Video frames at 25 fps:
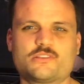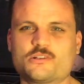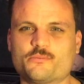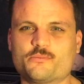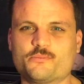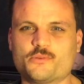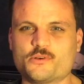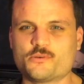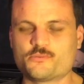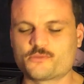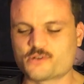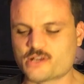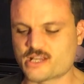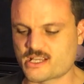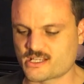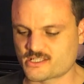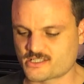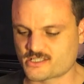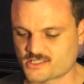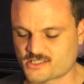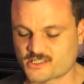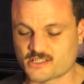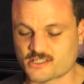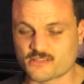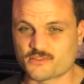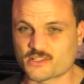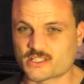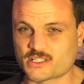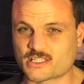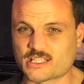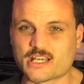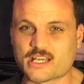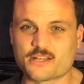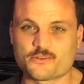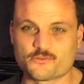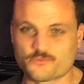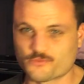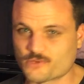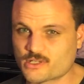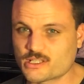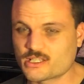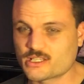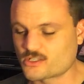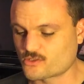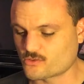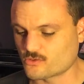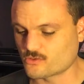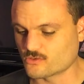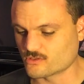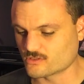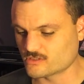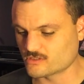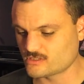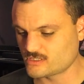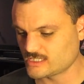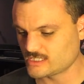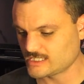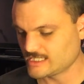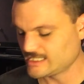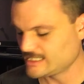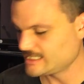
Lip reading: little boomerangs and stuff like that. Really cool.